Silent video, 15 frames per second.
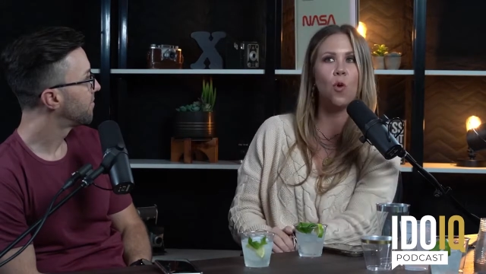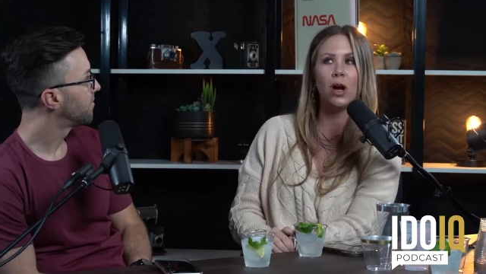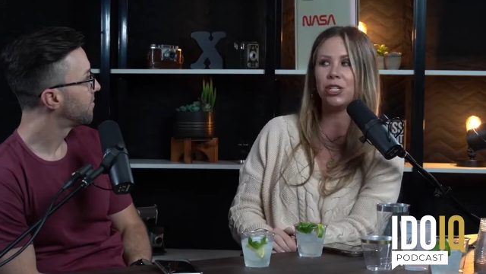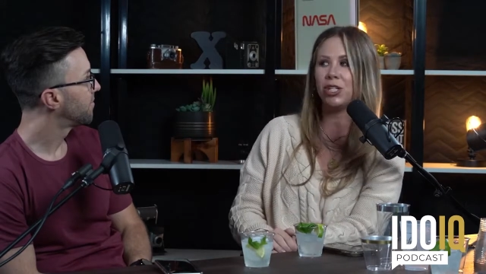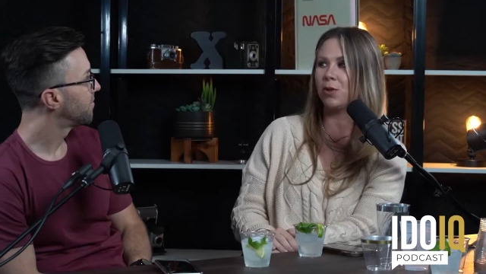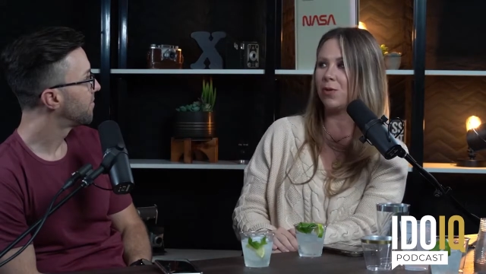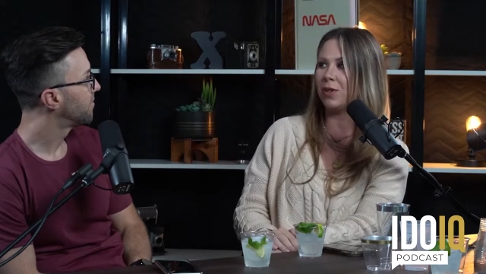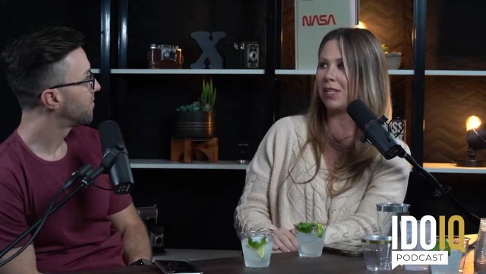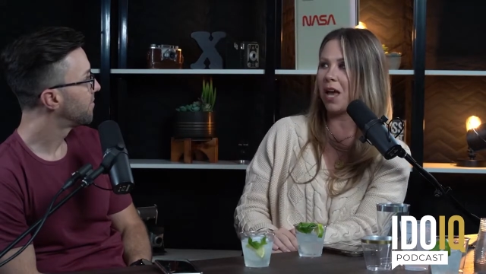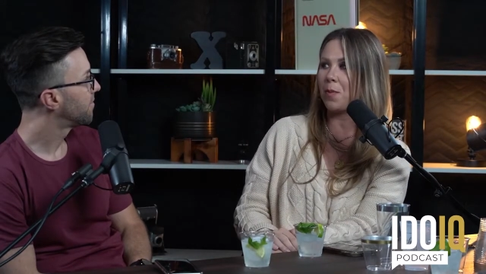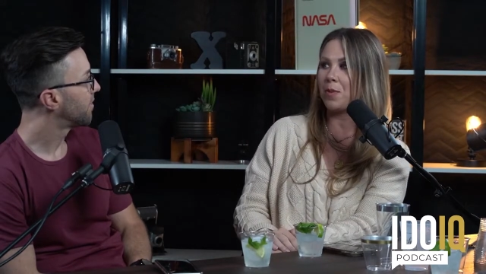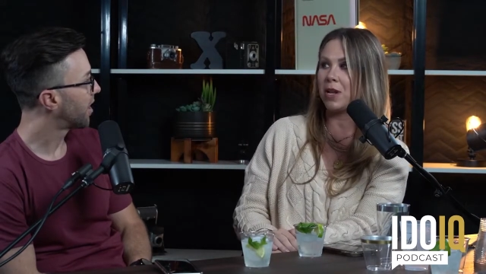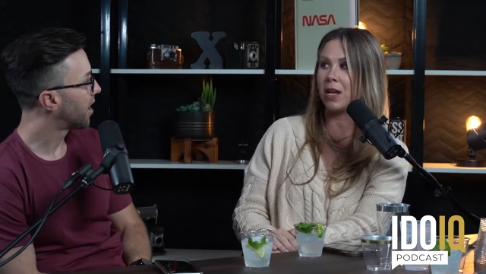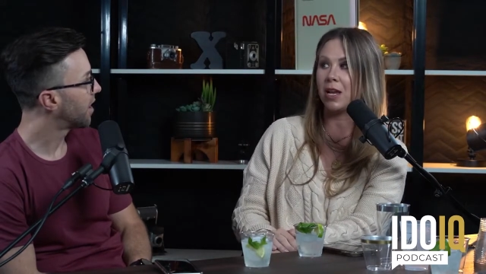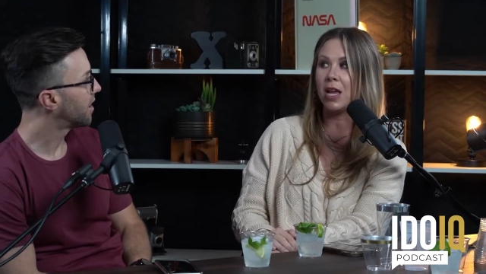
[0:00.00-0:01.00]
Speaker 1: watching
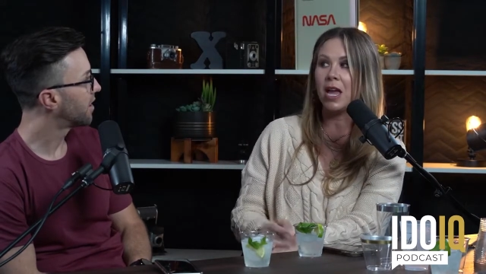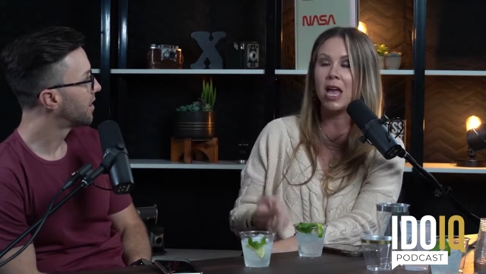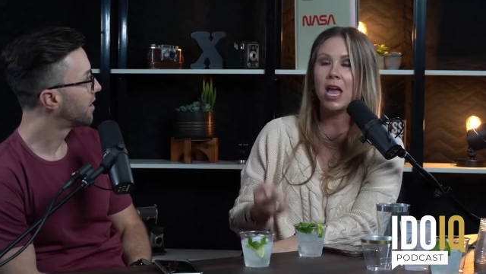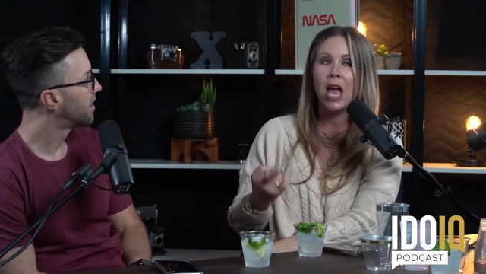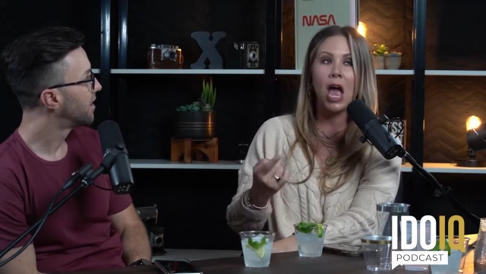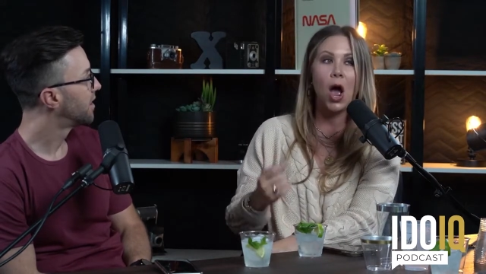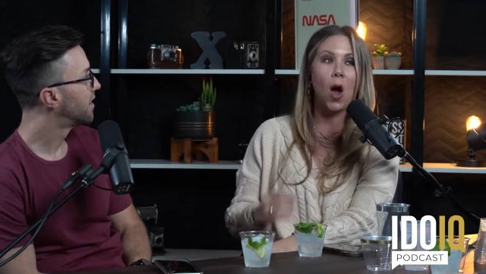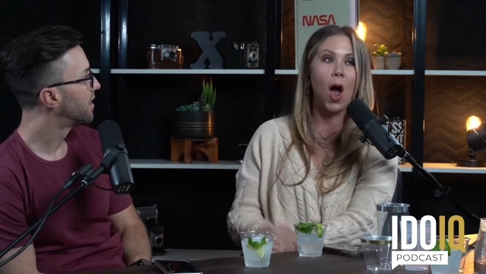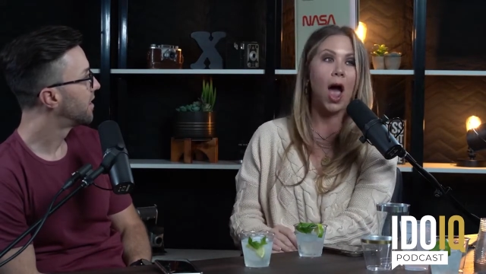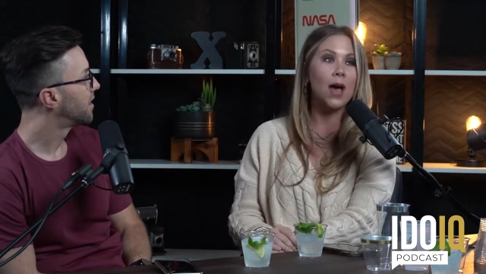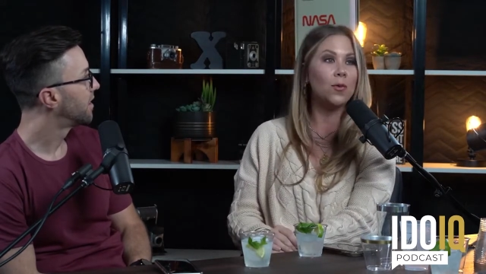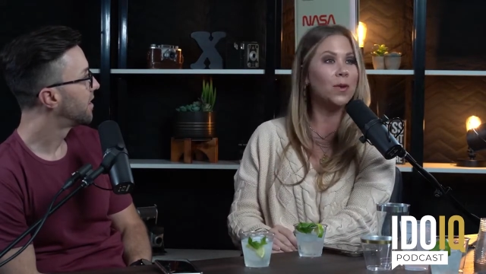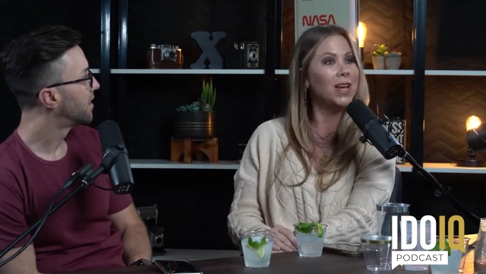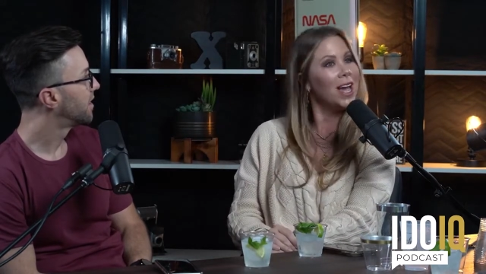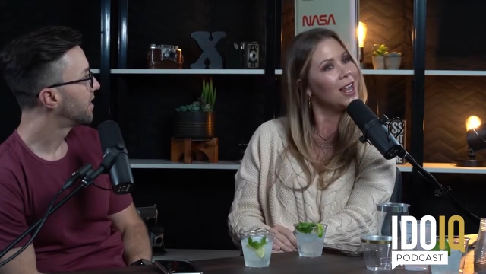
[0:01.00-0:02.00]
what's happening. Uh-huh.
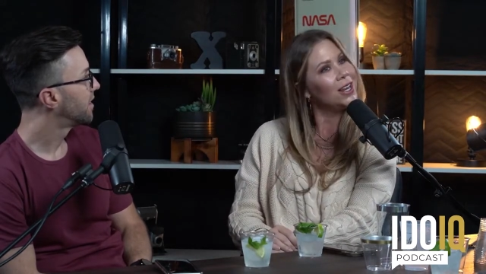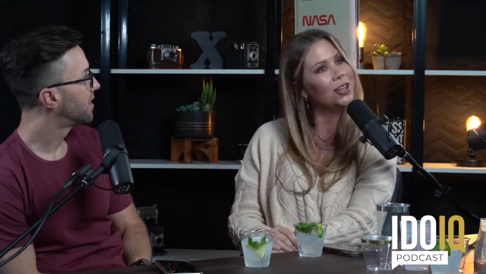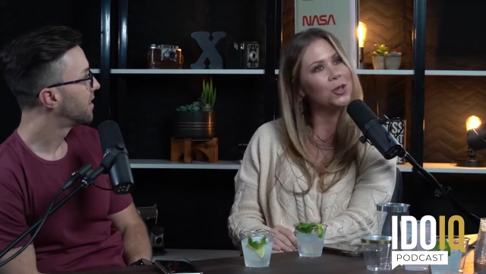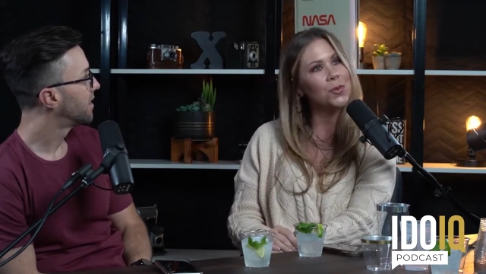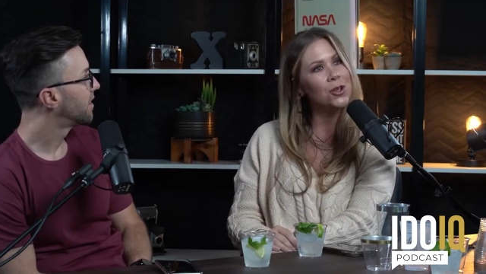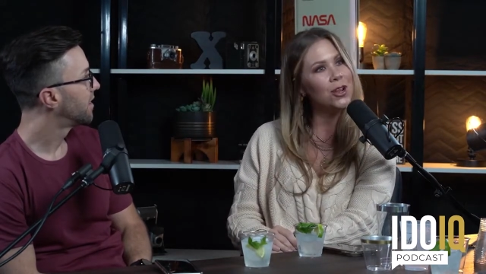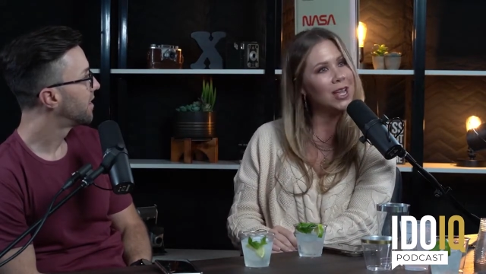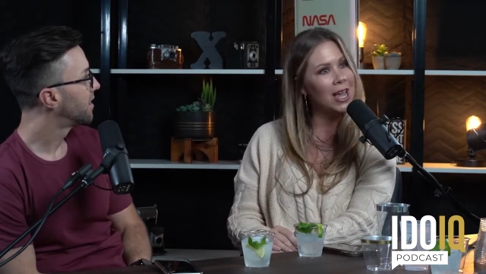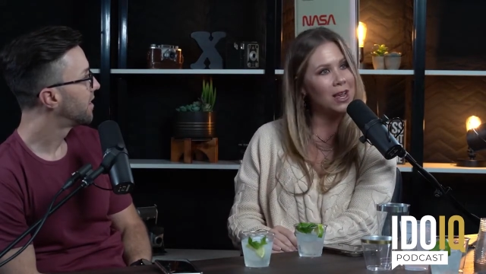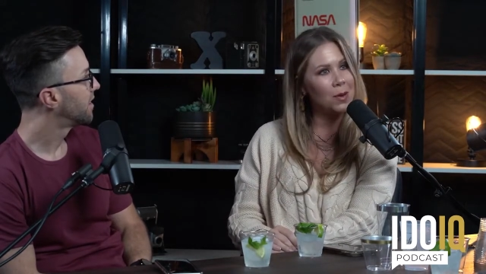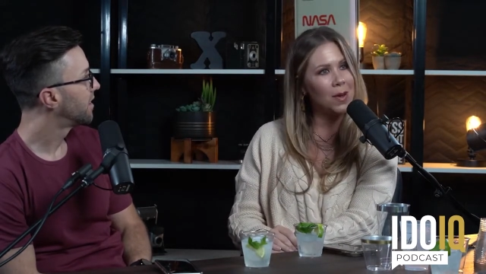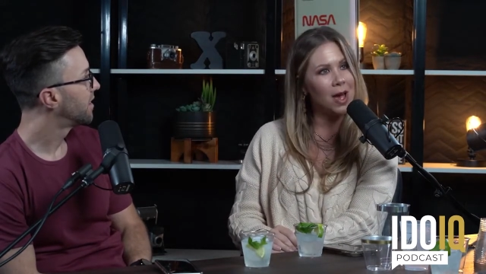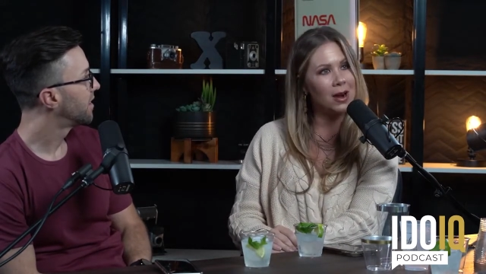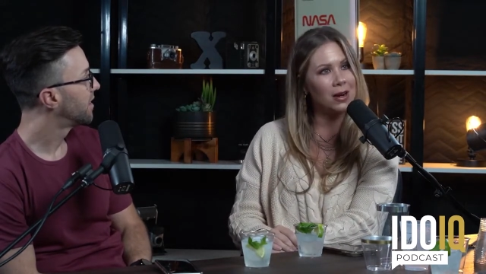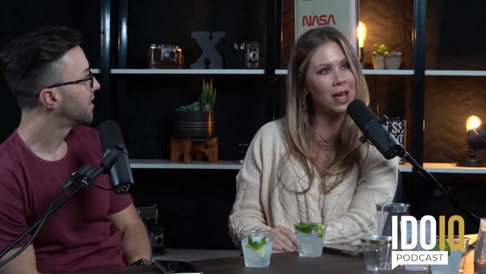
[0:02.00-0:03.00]
I, we kind of
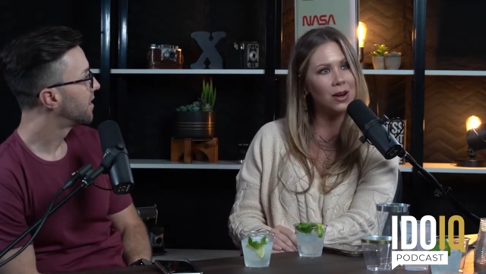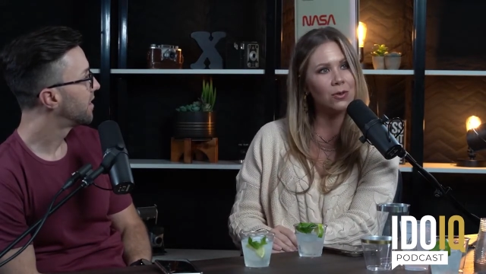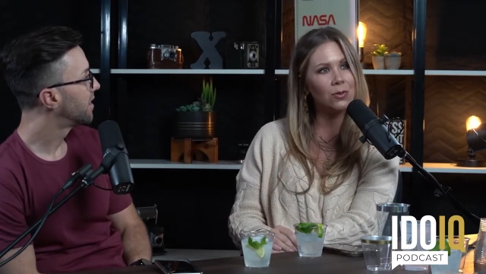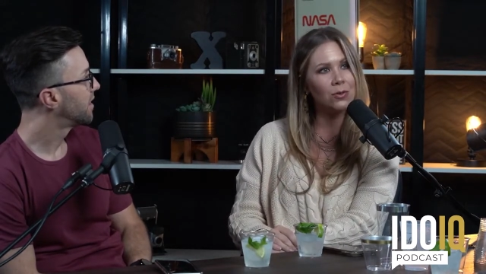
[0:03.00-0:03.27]
communicate about